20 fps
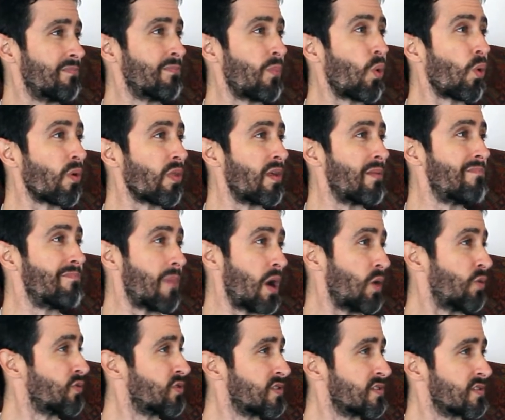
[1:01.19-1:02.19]
more than
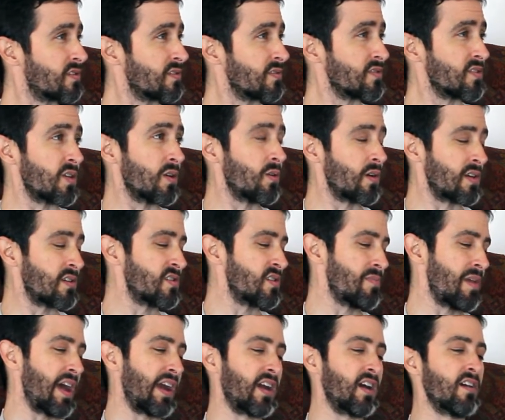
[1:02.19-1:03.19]
most. So here's
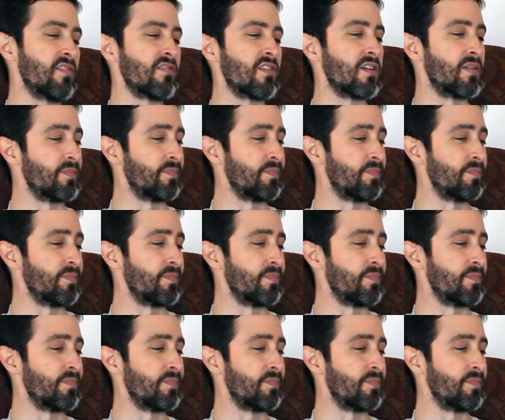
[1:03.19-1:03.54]
the back cover.